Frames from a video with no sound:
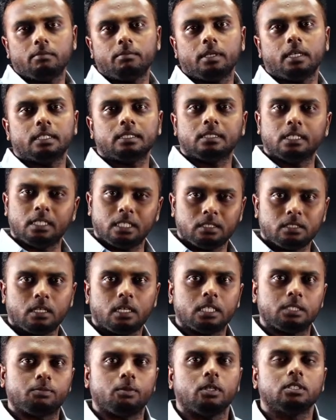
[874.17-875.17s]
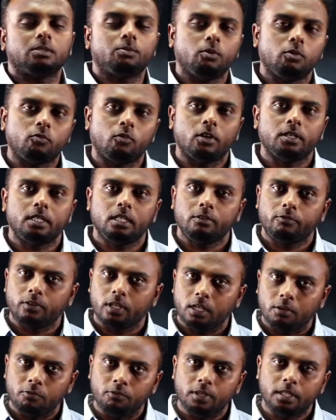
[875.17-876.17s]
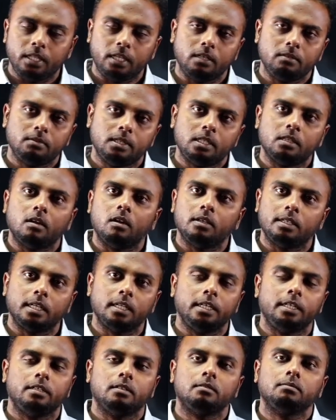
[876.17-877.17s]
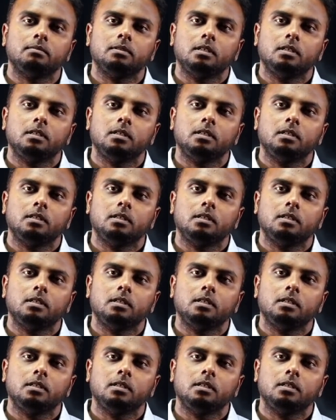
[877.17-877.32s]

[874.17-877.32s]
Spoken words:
because that is the responsible quantity for everything in the alternator.